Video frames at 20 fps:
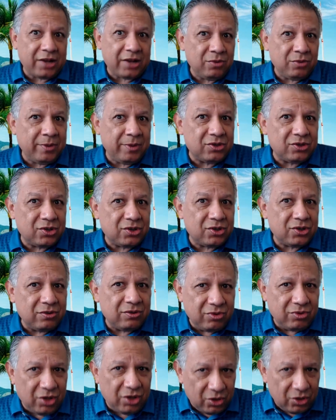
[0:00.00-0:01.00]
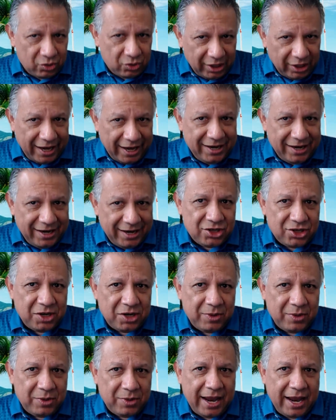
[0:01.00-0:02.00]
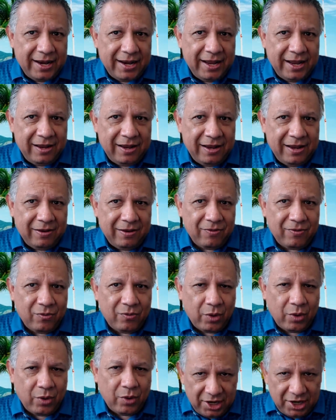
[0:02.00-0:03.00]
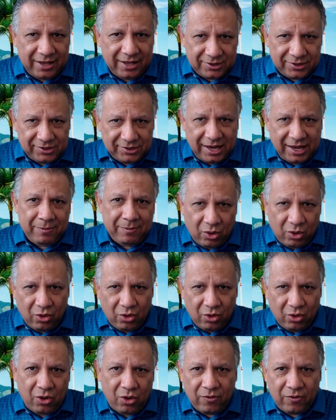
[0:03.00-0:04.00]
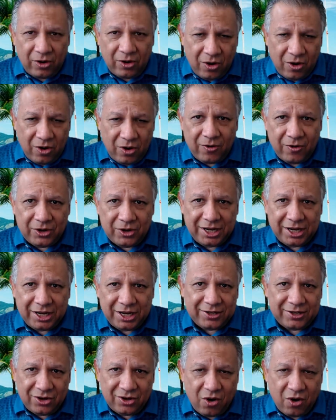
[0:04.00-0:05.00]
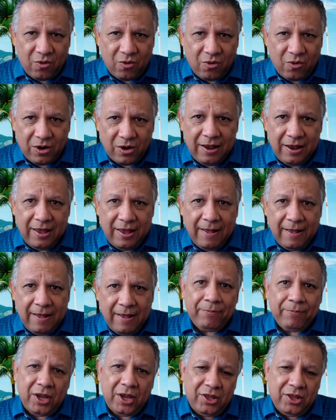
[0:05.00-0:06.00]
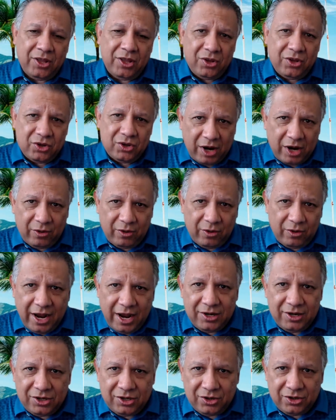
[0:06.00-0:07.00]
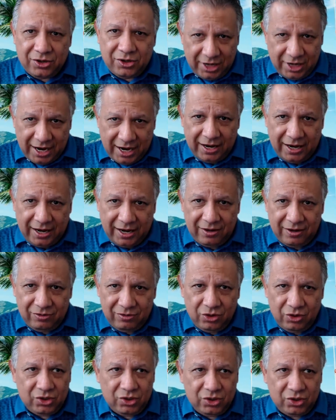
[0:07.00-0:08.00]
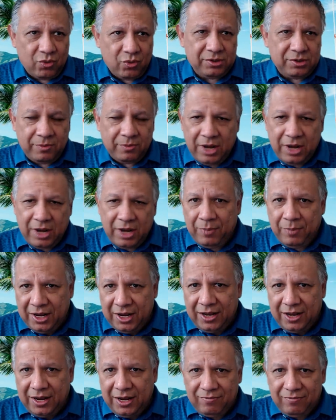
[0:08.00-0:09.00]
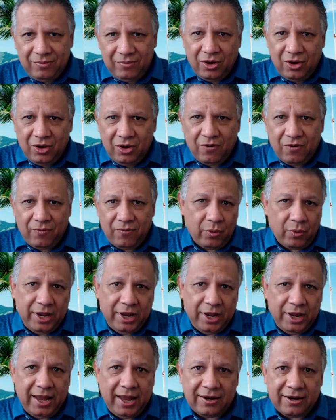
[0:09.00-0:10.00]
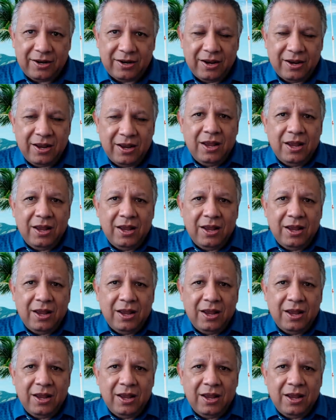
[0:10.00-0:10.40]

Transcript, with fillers: not too much, there's relationship dating, where you date the same girl over and over to get to know her. And then there's recreational dating. You just want some company, you know, for the weekend.